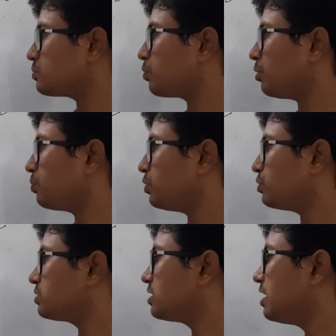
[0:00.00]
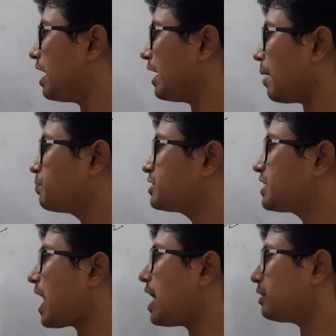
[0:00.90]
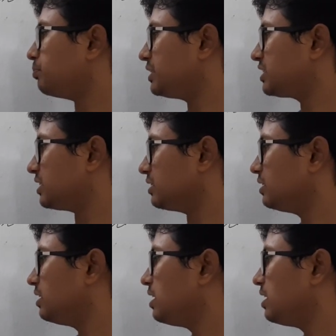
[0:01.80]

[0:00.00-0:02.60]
proposed an abstract machine